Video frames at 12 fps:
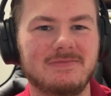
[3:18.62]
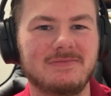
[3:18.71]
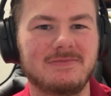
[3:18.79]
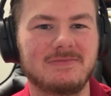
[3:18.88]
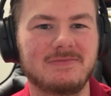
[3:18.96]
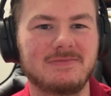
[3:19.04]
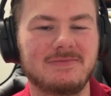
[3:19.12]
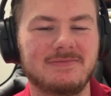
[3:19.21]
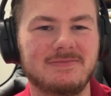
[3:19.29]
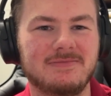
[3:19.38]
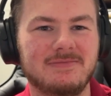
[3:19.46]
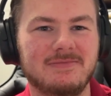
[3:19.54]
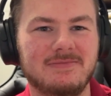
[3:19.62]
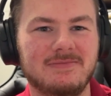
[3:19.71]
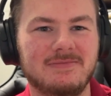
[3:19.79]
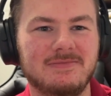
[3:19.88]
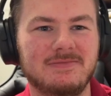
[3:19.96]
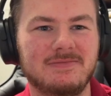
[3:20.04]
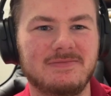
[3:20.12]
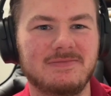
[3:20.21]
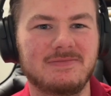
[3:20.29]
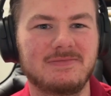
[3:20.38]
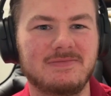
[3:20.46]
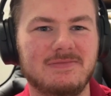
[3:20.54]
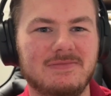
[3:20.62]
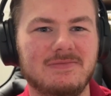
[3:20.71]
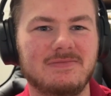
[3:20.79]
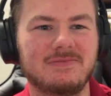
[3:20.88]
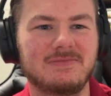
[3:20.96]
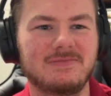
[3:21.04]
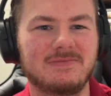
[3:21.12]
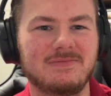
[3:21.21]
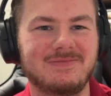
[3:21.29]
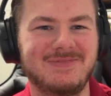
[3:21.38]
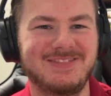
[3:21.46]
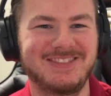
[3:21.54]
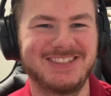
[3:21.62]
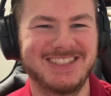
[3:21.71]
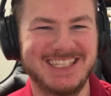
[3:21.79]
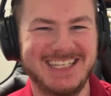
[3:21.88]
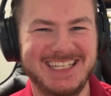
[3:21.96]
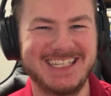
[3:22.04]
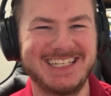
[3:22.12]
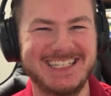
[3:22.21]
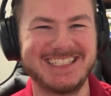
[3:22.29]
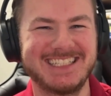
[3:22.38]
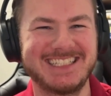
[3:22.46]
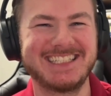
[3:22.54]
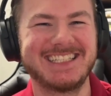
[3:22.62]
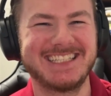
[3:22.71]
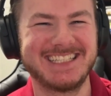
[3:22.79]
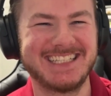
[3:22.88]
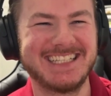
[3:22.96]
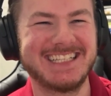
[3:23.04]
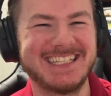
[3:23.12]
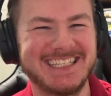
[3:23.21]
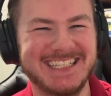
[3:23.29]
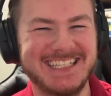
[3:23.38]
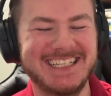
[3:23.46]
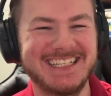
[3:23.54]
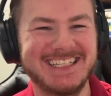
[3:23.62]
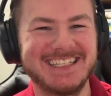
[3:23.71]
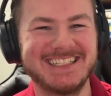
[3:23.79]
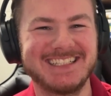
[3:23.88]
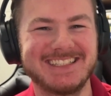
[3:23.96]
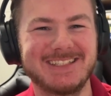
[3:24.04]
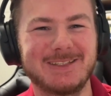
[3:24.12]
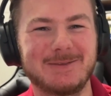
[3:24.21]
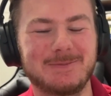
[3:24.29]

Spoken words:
The person shown says nothing.